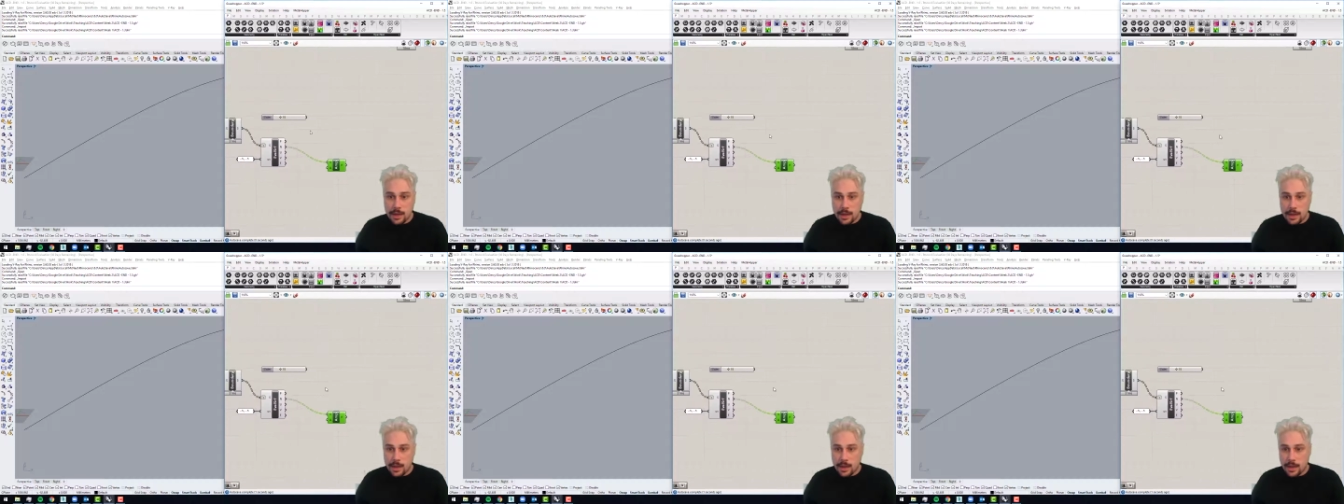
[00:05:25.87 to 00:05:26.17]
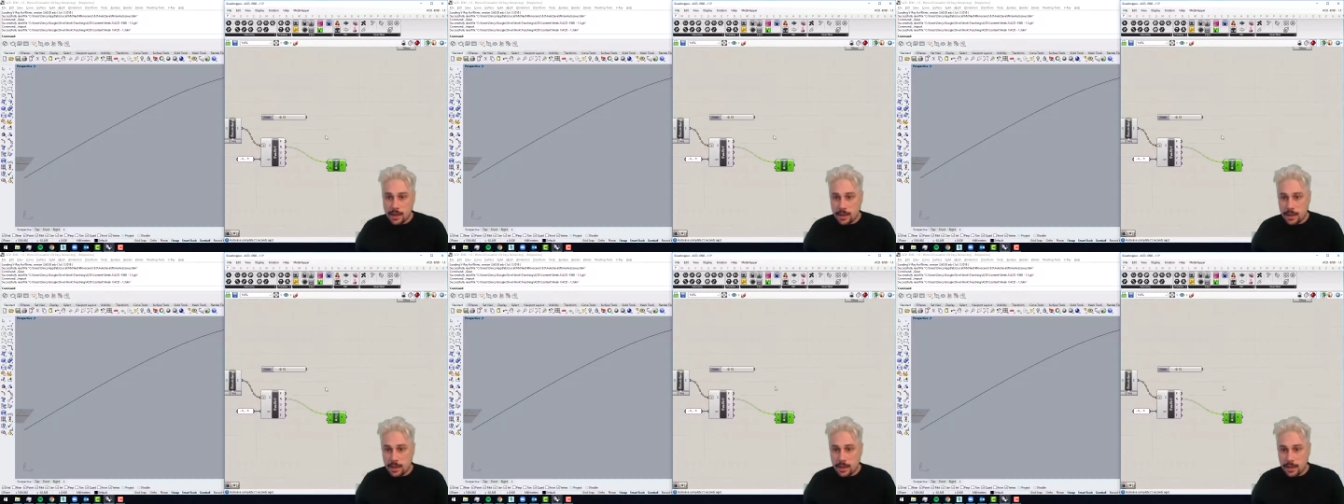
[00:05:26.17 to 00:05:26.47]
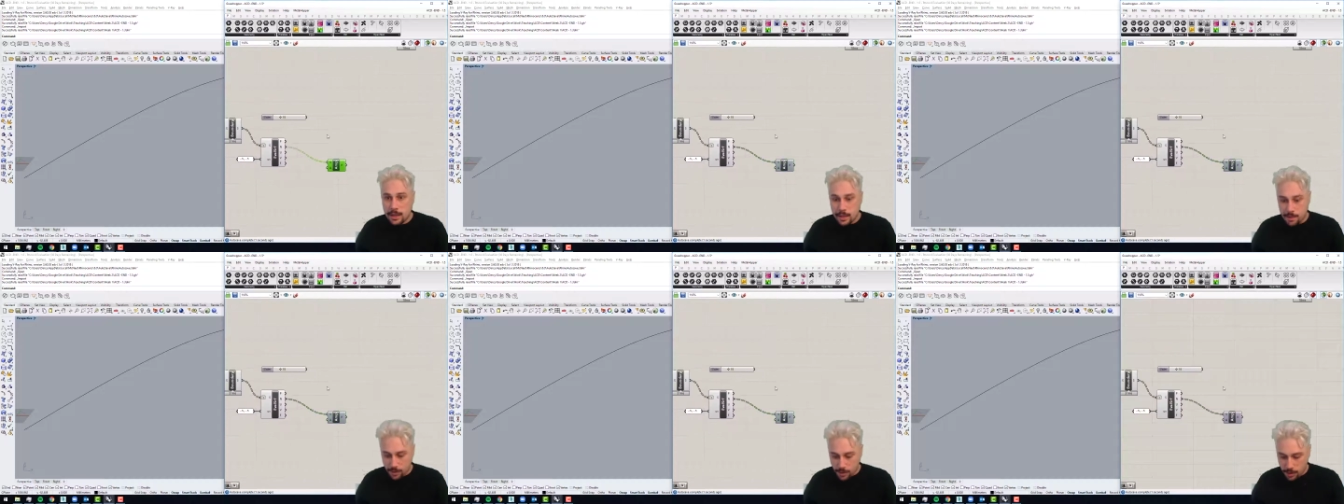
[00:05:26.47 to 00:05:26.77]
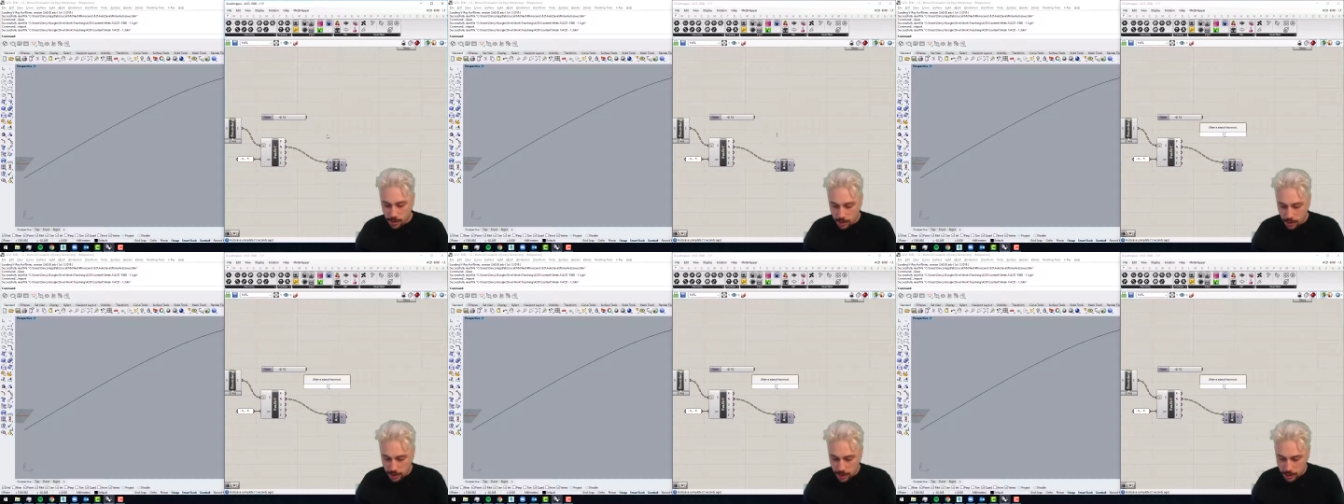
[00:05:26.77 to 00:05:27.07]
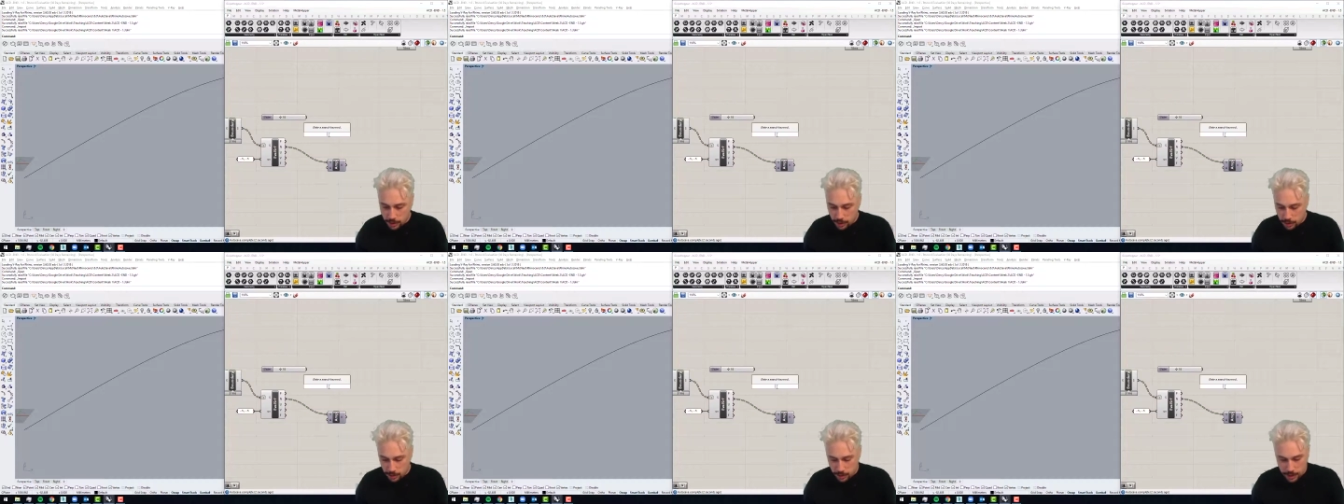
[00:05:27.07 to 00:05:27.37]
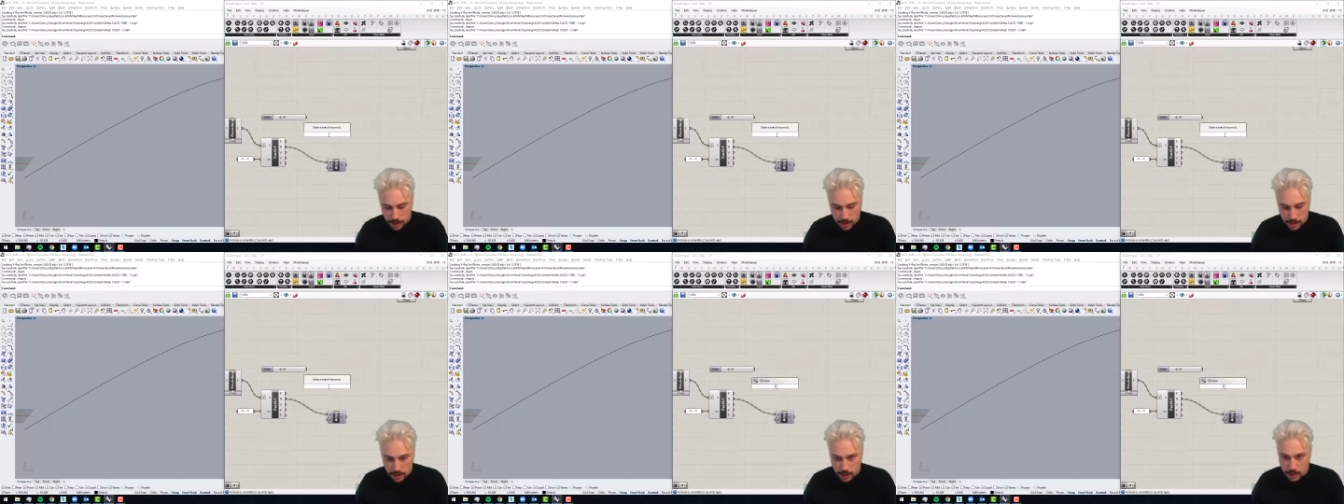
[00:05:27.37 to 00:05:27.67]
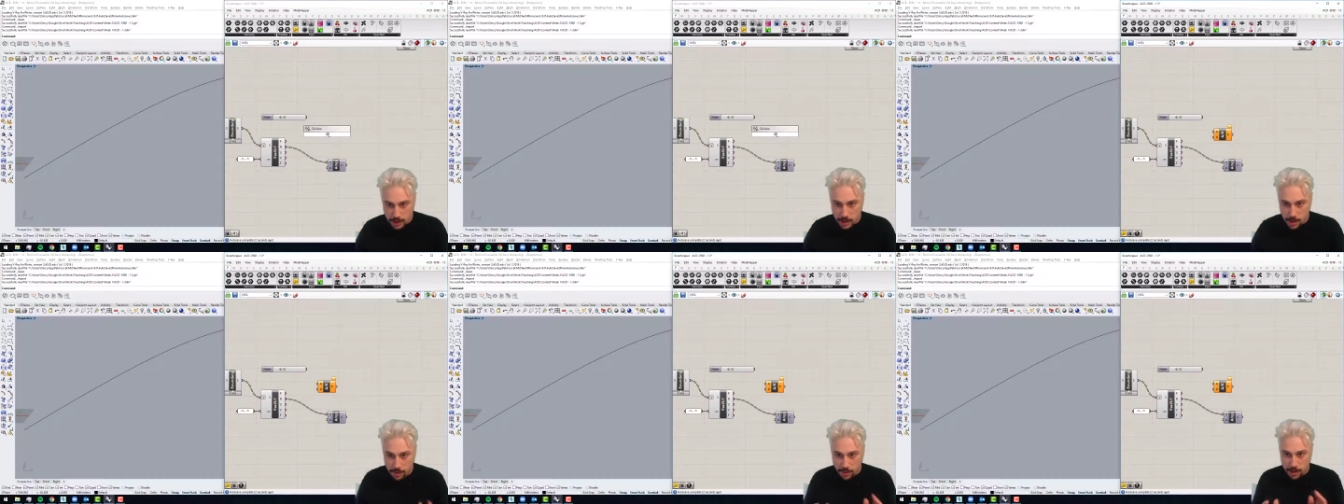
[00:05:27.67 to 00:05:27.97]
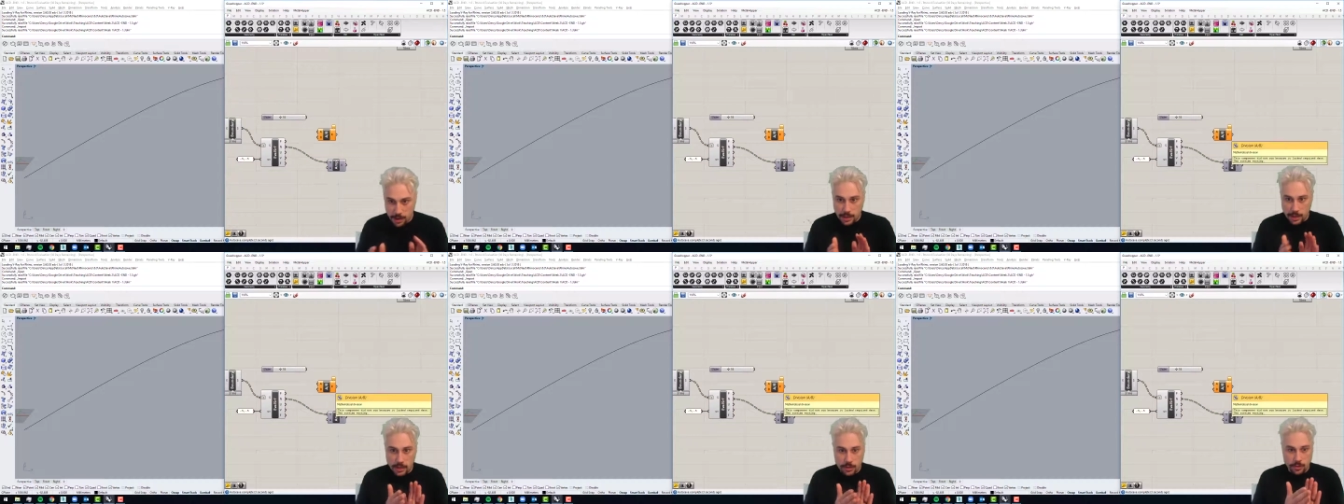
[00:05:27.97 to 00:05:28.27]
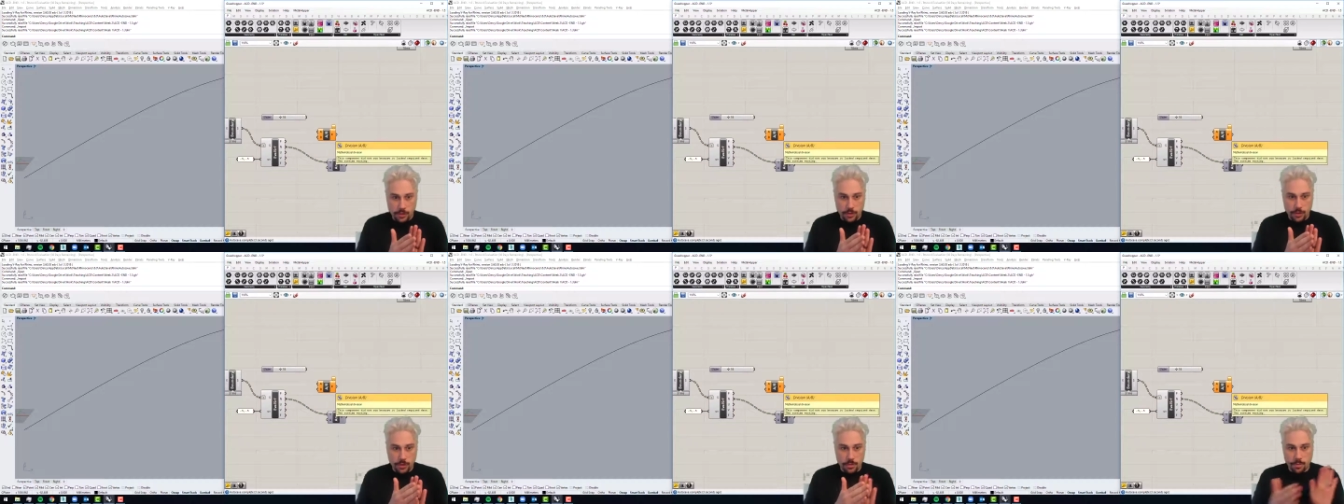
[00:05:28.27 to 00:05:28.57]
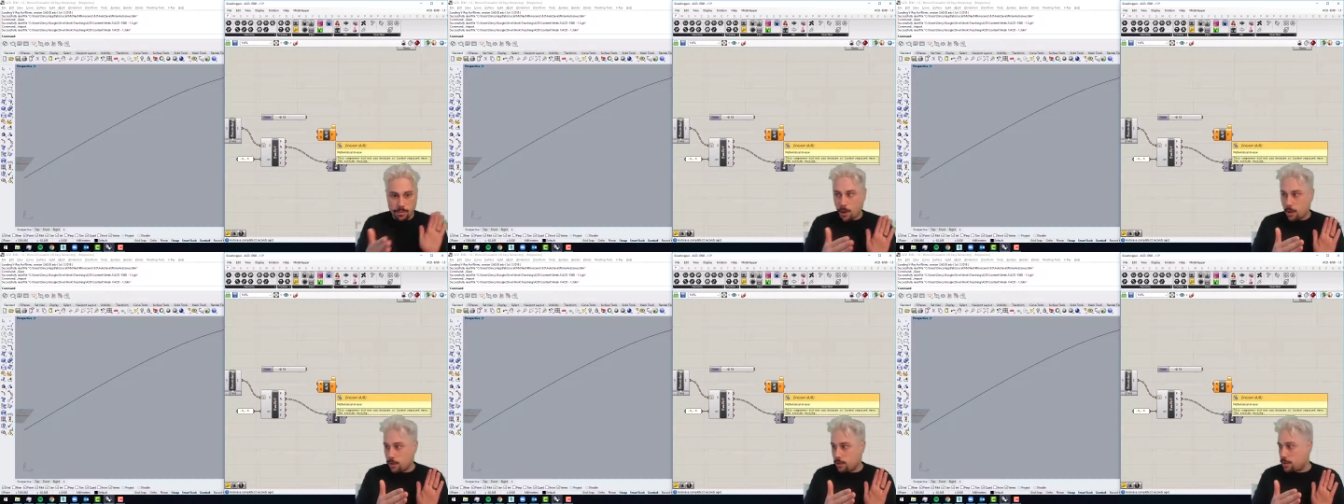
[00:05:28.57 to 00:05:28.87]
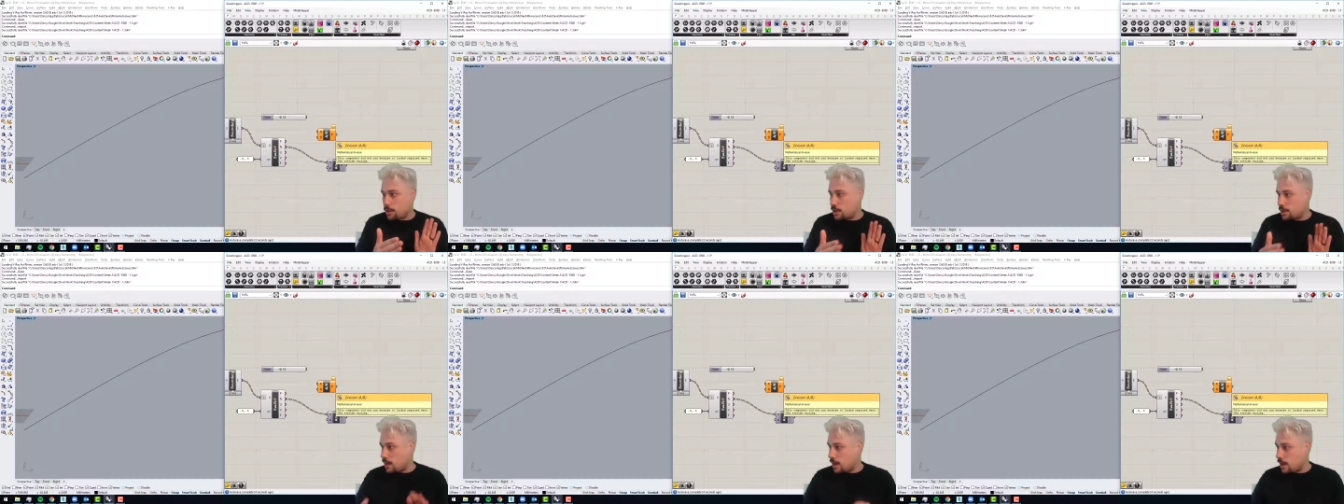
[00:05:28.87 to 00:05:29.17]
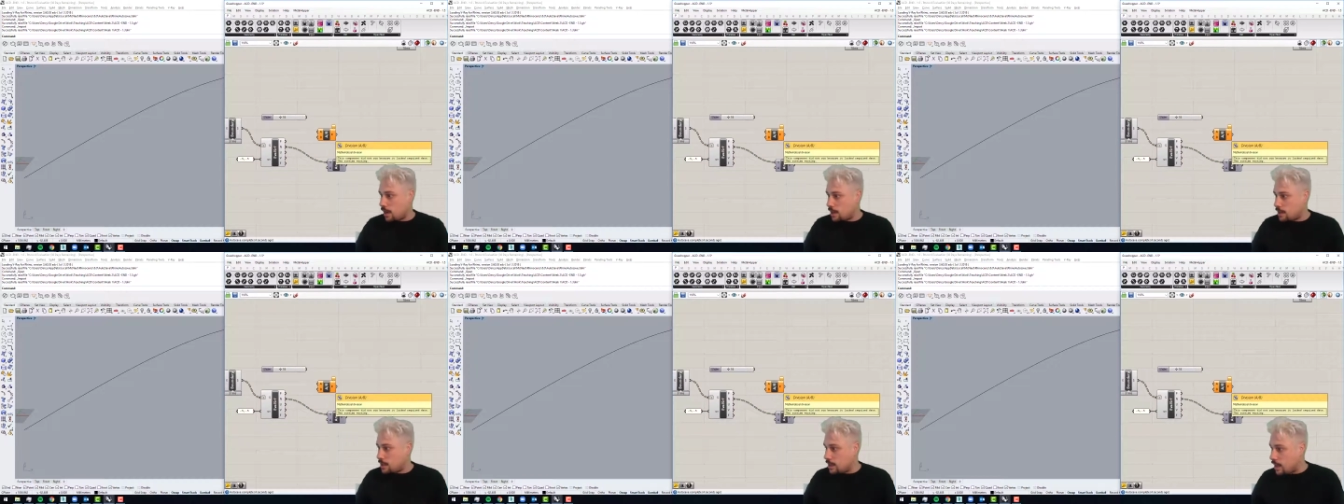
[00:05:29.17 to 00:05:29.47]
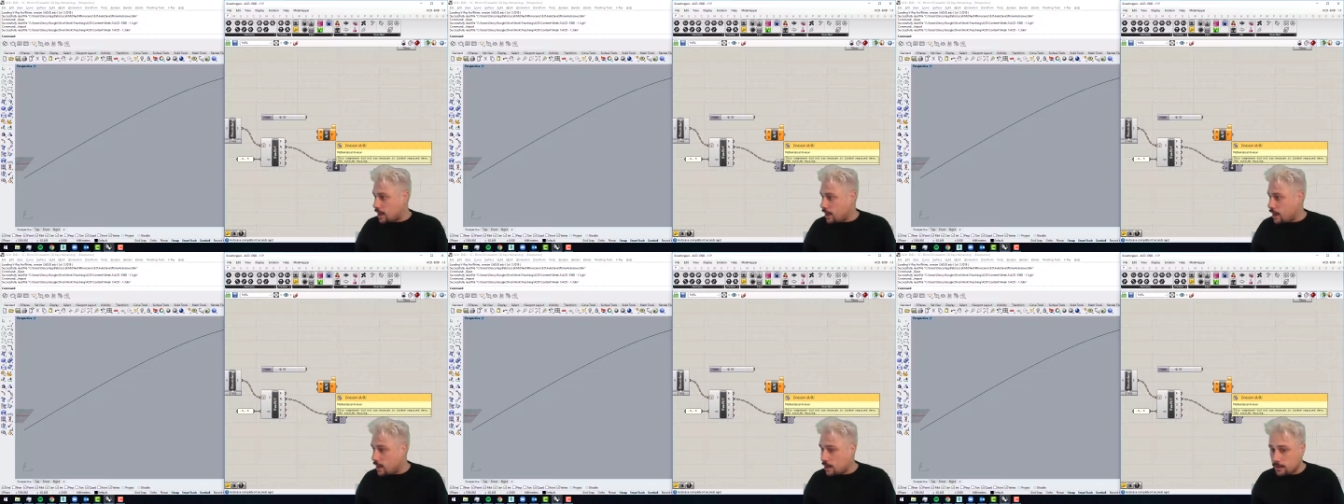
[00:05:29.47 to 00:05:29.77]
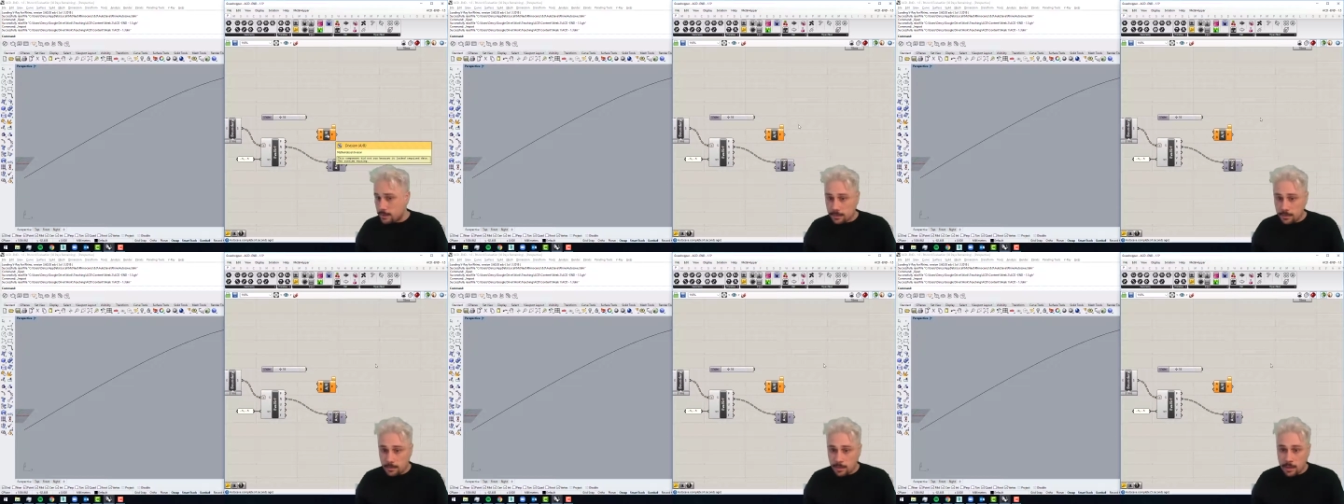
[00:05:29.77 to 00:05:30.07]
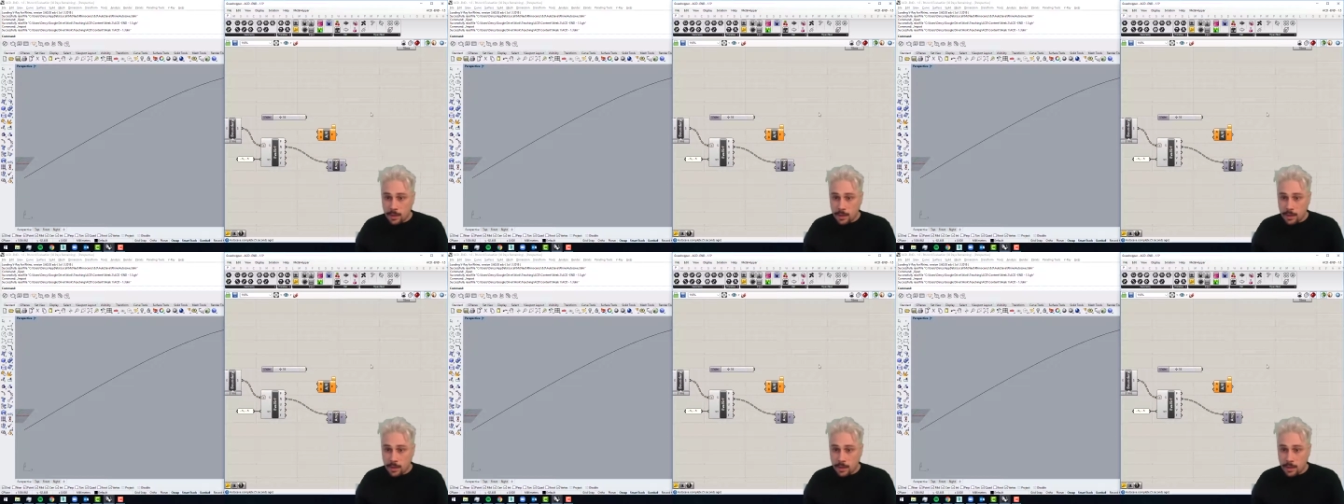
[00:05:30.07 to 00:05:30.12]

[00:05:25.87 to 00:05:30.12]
and then what I want to do is I want to extrude both sides out.